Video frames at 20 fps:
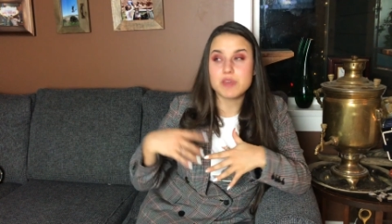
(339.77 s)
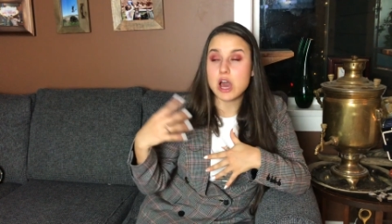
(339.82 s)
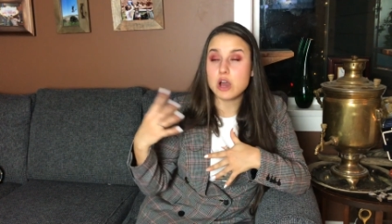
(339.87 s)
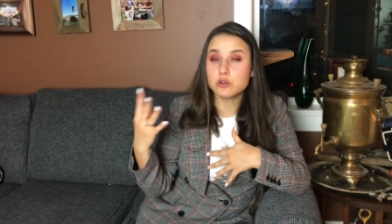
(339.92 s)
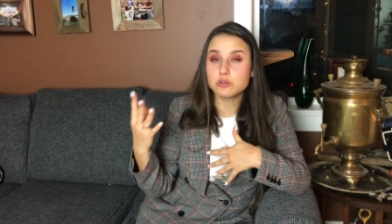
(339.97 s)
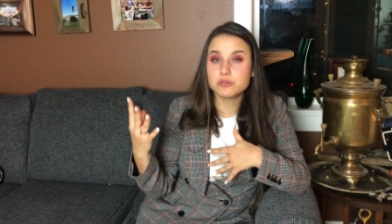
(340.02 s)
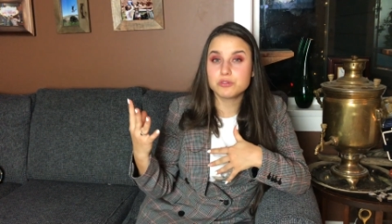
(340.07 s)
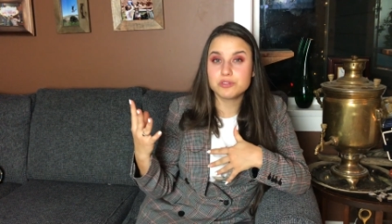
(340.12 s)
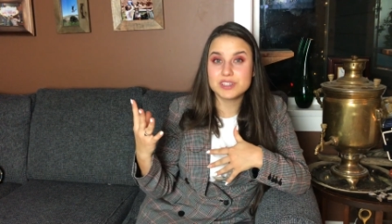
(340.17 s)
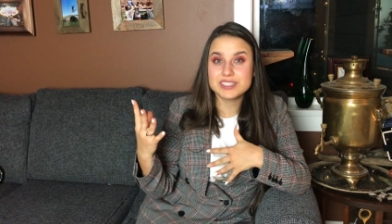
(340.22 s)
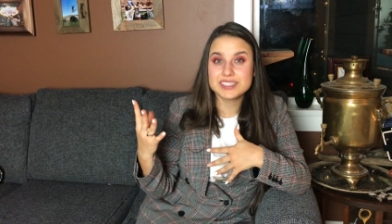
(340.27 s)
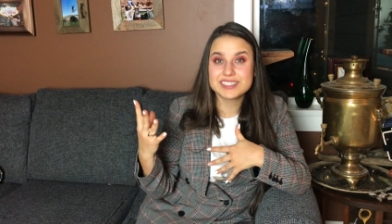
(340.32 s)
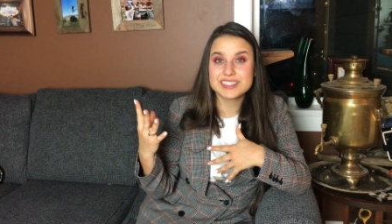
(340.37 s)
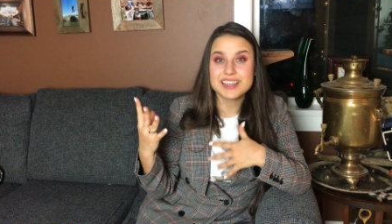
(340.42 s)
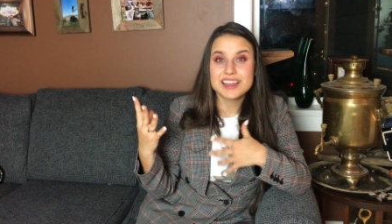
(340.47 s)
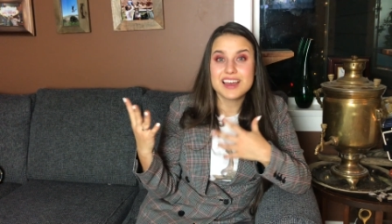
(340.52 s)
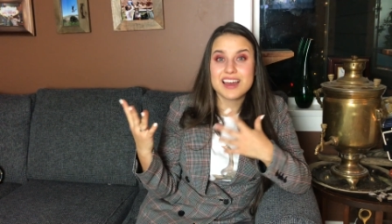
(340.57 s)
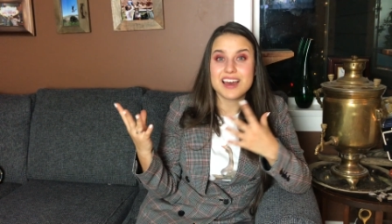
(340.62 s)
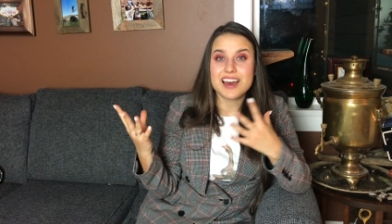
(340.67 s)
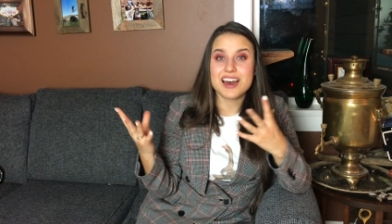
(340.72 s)
Outfit
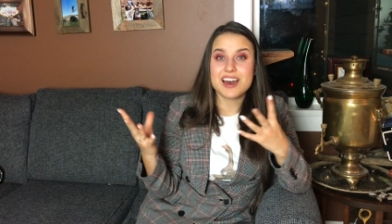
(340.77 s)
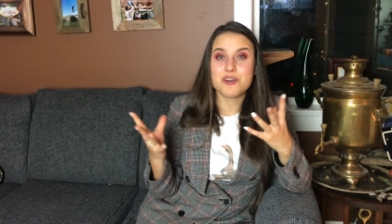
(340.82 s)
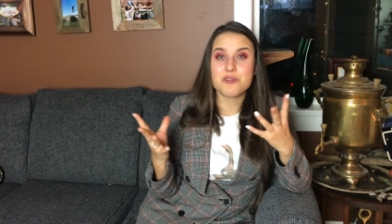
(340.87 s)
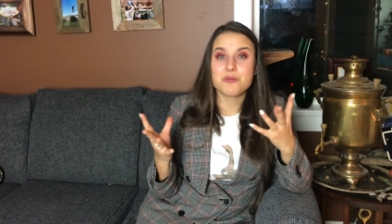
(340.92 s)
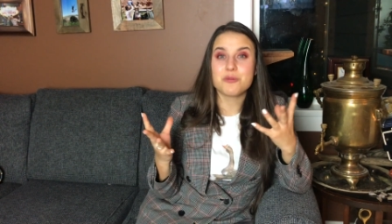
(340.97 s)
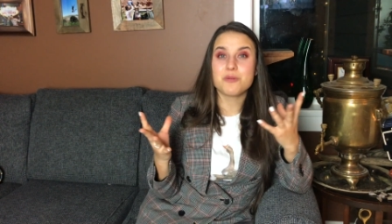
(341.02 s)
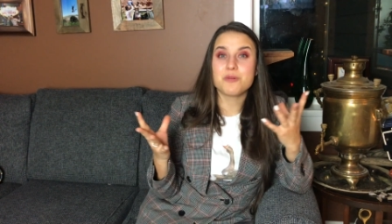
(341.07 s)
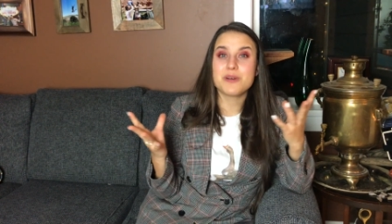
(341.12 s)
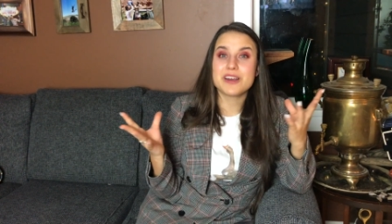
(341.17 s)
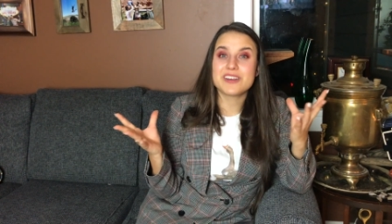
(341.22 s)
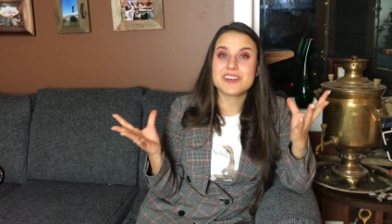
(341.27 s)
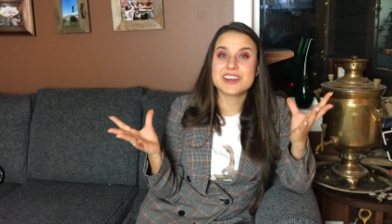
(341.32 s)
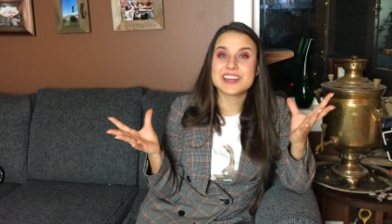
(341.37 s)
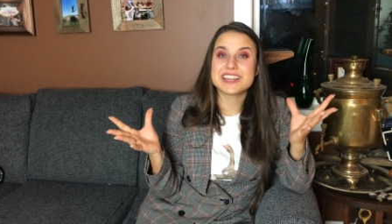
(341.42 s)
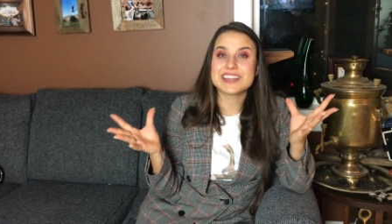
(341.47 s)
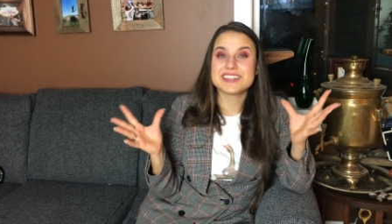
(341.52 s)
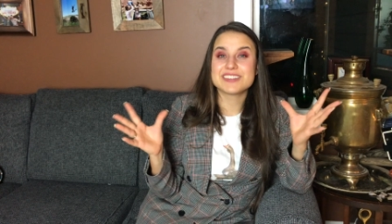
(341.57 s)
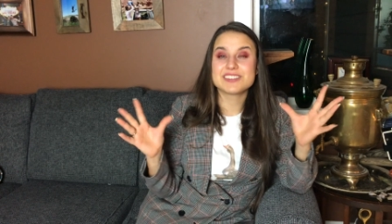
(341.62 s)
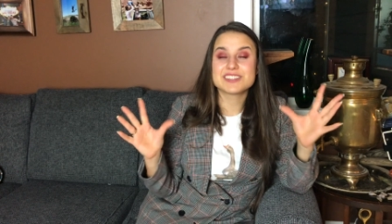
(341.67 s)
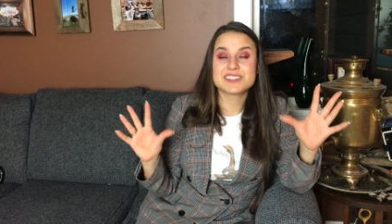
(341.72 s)

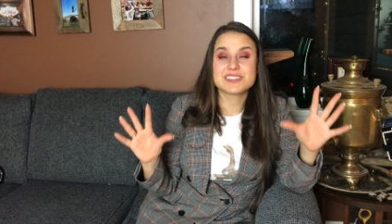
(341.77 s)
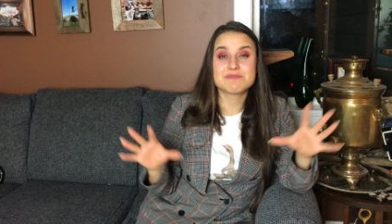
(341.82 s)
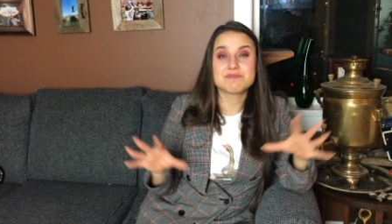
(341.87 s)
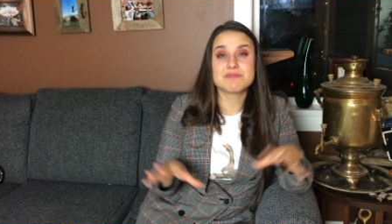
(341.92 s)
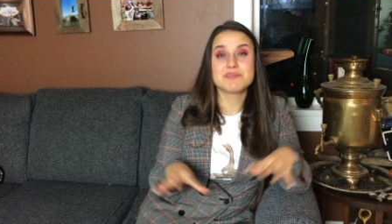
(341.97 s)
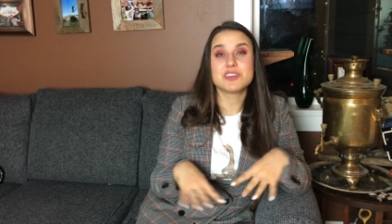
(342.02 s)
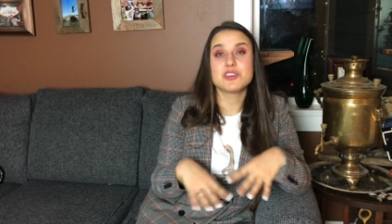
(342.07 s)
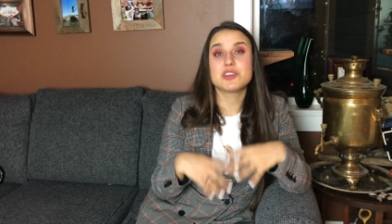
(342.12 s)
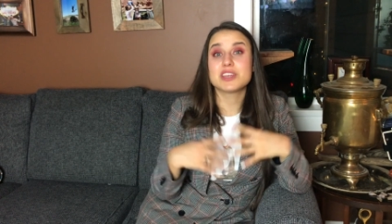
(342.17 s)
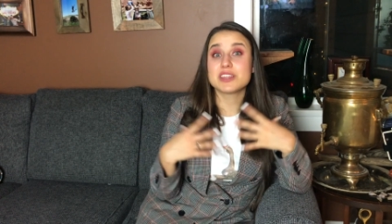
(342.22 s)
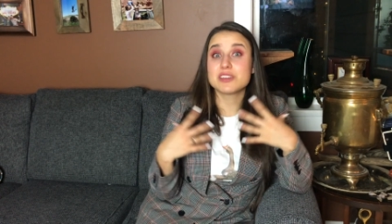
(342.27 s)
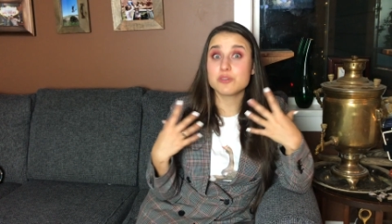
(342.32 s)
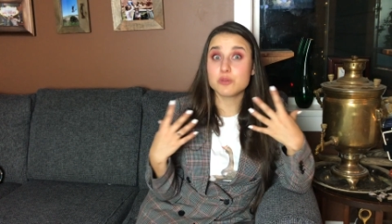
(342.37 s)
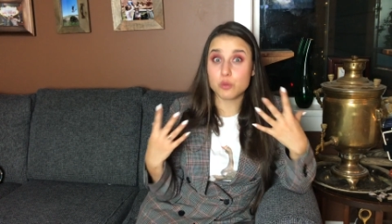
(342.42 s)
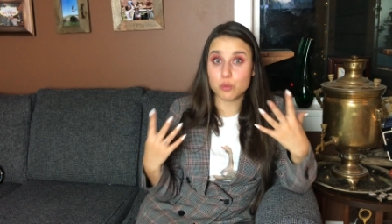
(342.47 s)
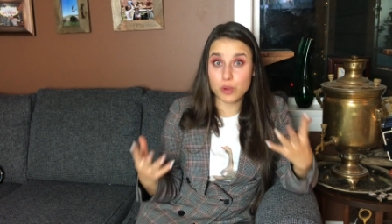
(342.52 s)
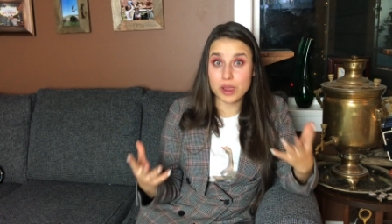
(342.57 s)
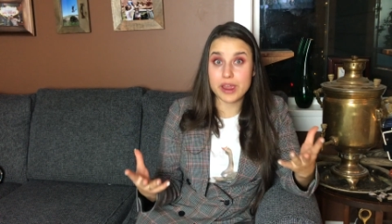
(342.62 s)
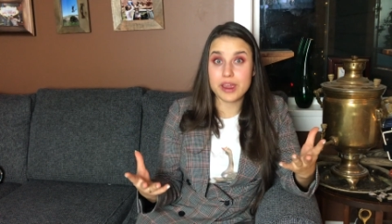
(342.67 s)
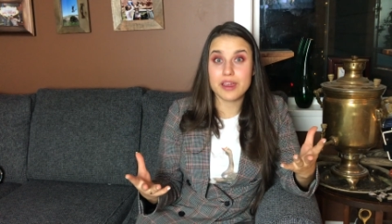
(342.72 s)
where you
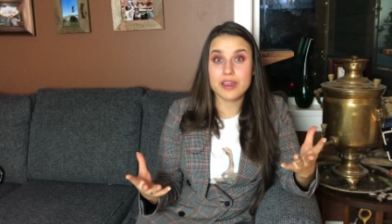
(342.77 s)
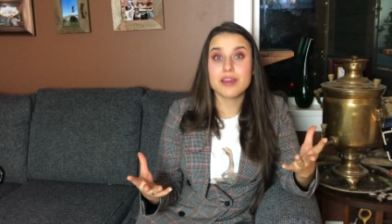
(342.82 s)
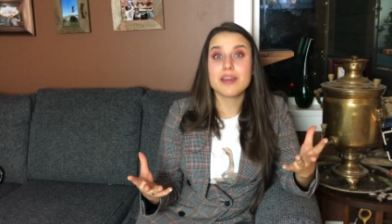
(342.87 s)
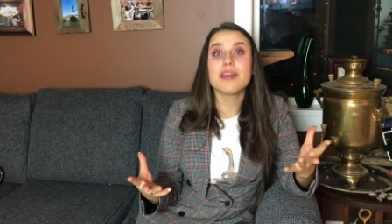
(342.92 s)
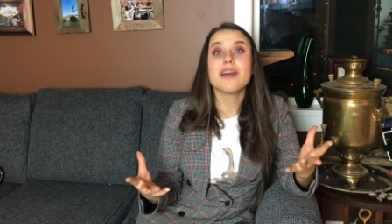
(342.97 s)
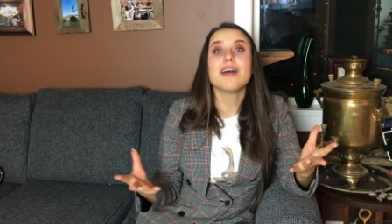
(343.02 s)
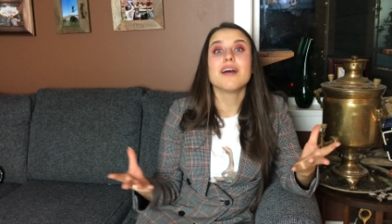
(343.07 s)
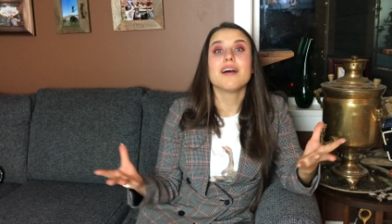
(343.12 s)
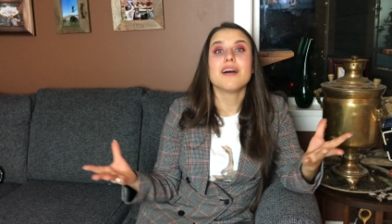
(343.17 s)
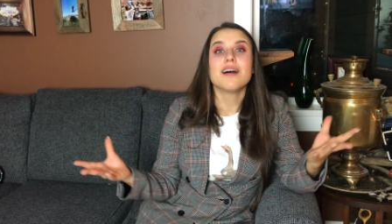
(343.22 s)
can wear